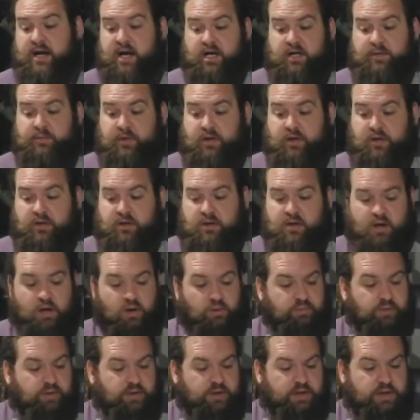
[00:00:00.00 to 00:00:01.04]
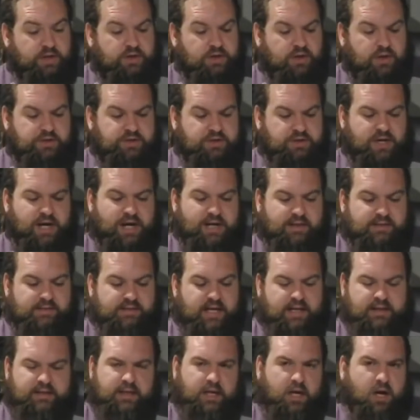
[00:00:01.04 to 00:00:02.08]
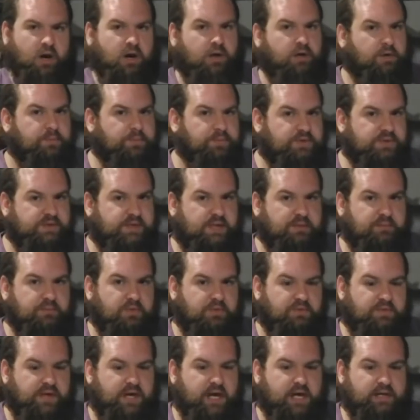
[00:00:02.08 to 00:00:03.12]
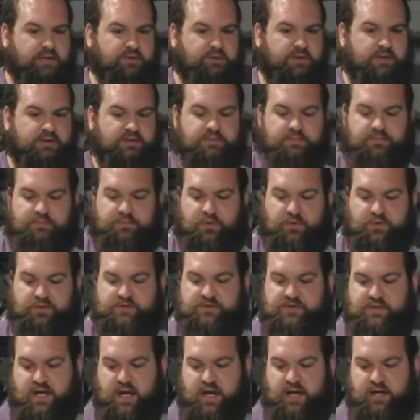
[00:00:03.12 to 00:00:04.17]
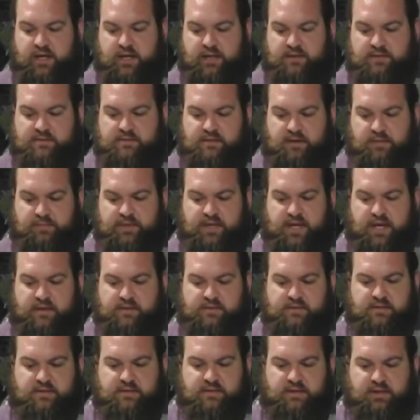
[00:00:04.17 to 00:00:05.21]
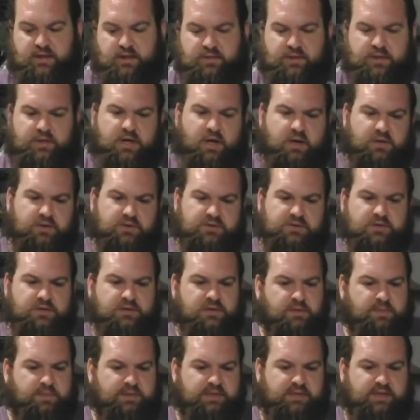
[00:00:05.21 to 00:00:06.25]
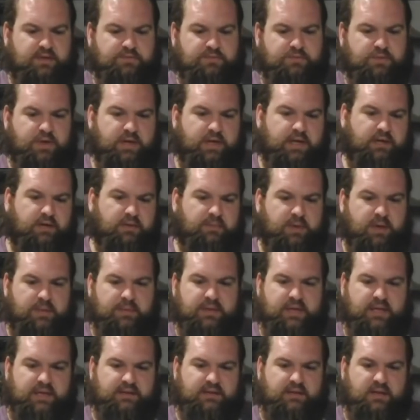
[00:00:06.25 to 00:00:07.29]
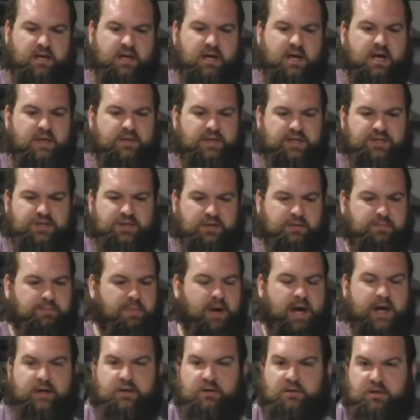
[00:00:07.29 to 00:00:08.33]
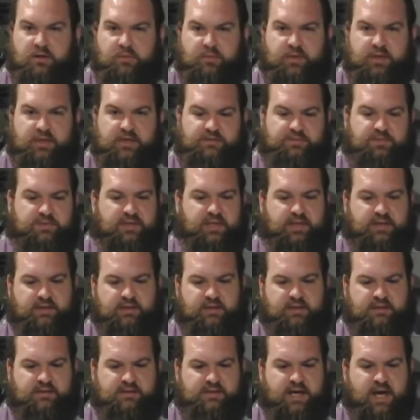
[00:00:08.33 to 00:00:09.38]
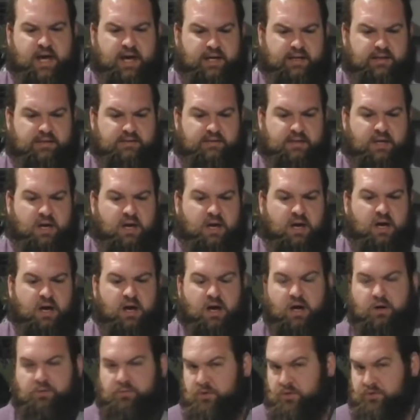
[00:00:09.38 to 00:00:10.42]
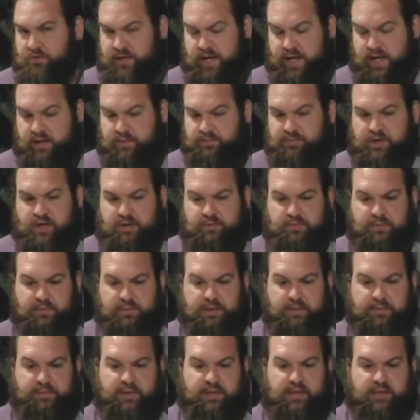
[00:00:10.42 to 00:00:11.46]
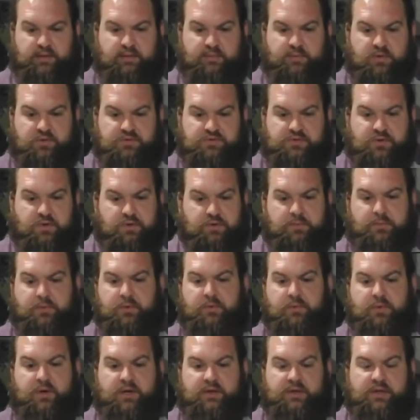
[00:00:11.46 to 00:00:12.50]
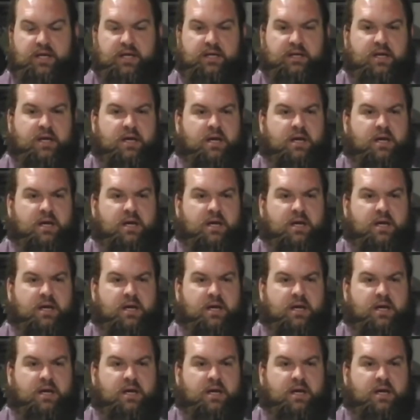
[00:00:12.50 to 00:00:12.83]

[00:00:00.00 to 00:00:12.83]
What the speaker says: on them are really good. They're not exactly 100% movie accurate per se. In some cases, the colors are a little bit different, or maybe like they took minor liberties with like the designs. Rodan probably being the most notable one that